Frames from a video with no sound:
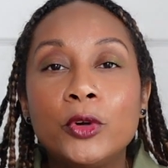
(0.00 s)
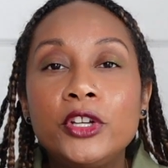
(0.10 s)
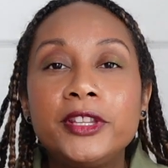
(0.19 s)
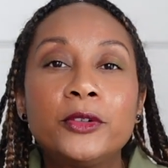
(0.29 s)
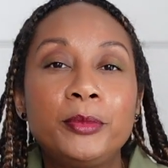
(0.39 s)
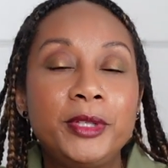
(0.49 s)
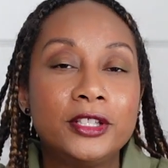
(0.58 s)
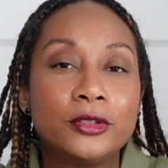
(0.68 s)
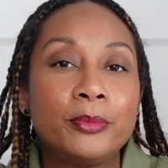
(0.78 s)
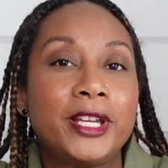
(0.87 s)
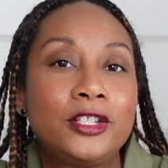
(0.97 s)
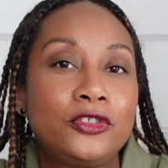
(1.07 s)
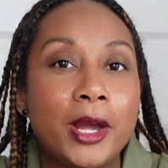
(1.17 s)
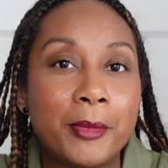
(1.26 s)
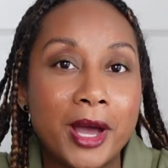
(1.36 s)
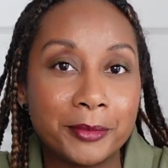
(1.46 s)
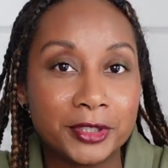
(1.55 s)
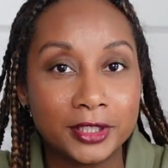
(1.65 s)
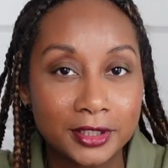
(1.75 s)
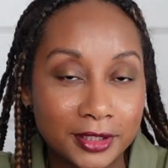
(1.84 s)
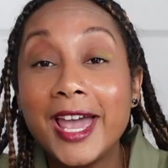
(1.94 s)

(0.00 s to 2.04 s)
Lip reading: What do you think would be the best strap options?